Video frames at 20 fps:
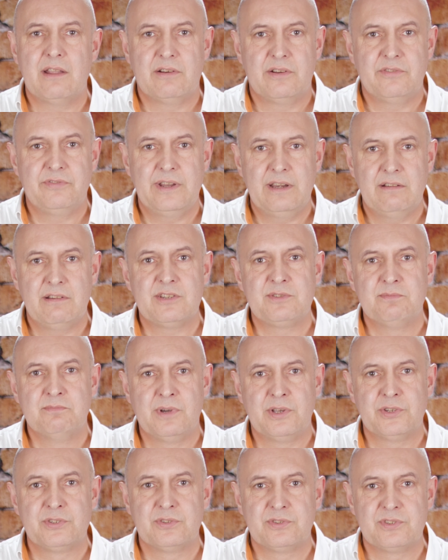are various
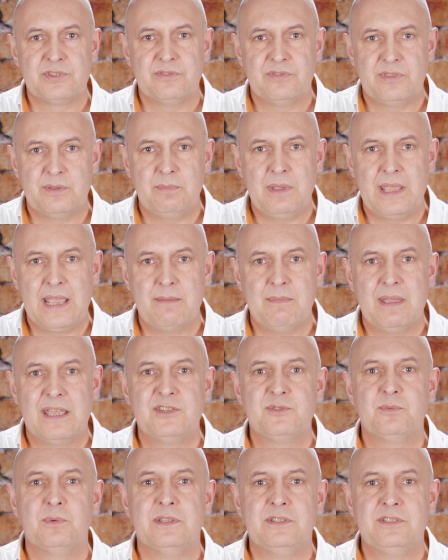models of the
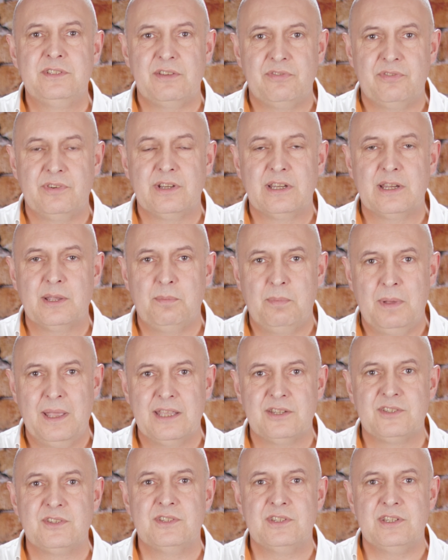BMS with different
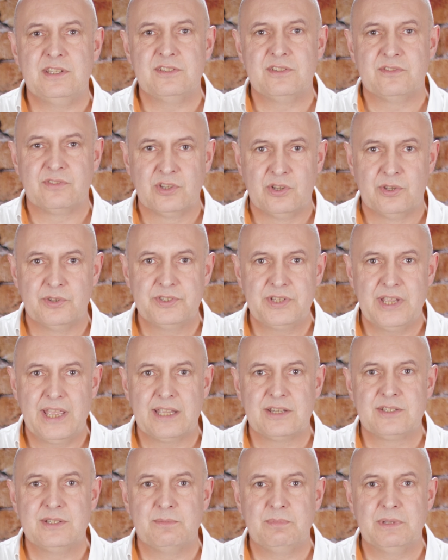capacities of
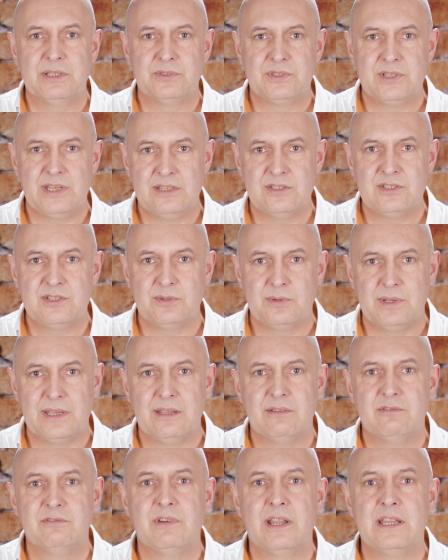contactor built into
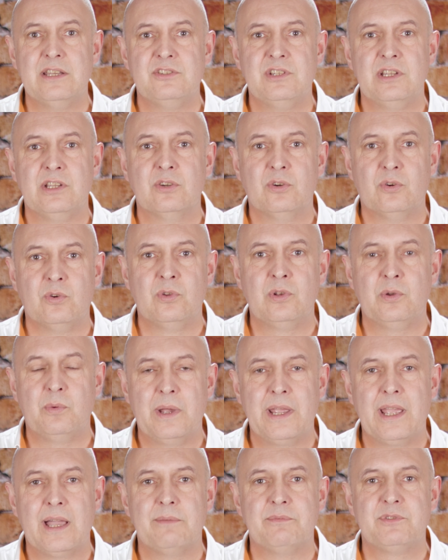it, ranging all the
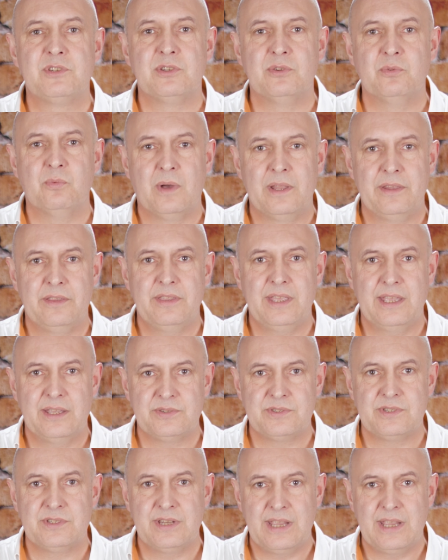way up to 1000